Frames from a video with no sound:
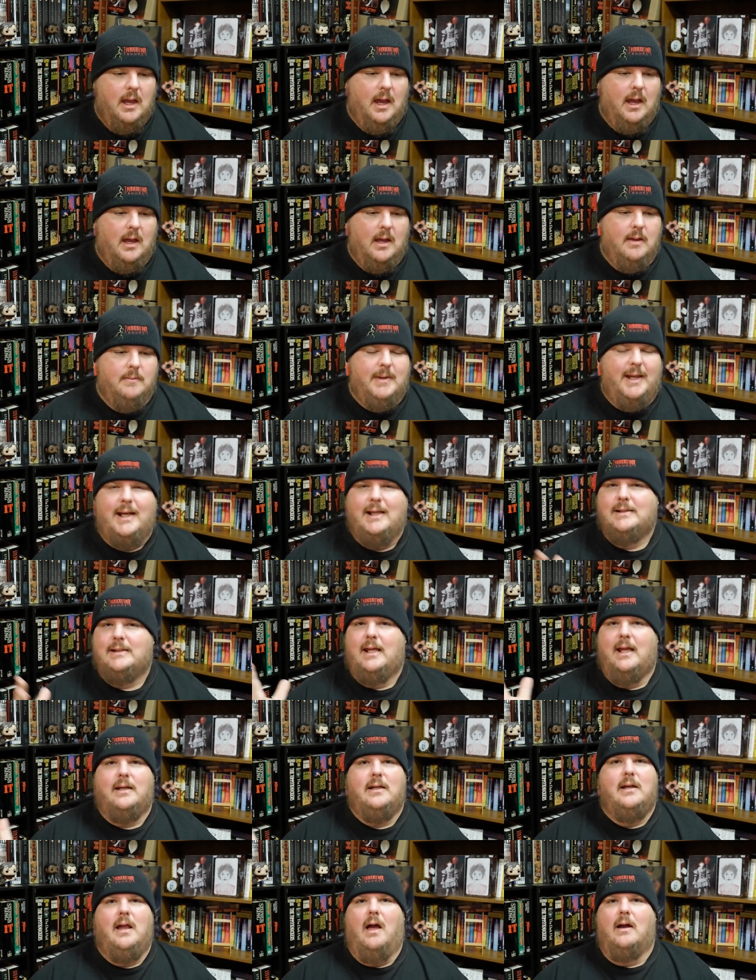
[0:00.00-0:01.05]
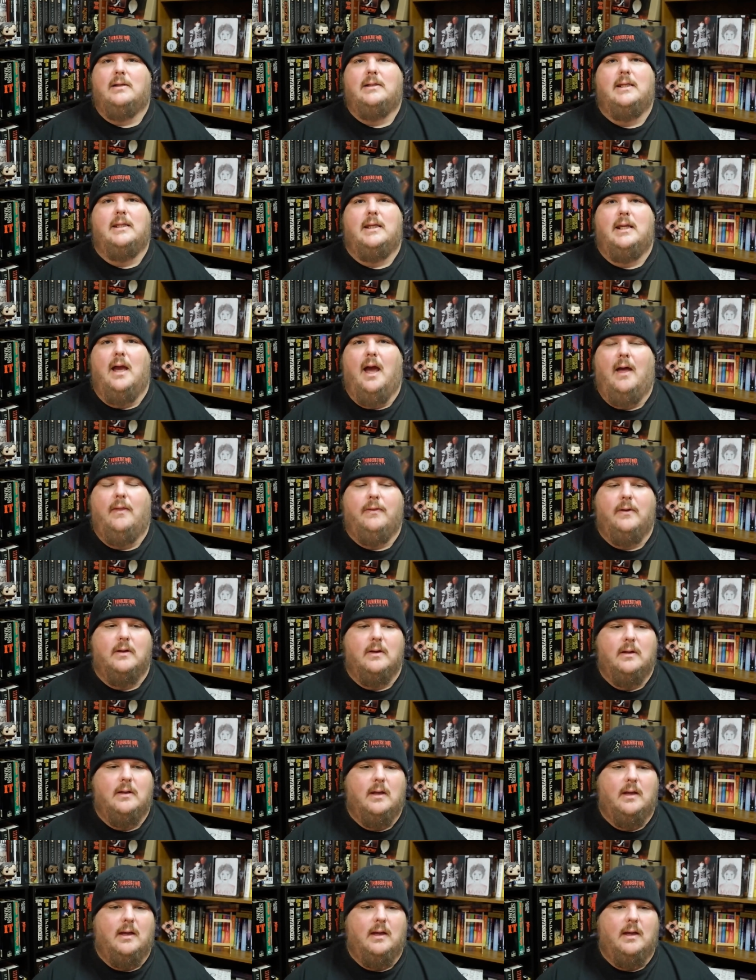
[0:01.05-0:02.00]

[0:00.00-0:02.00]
Um, and that's not a knock to the author.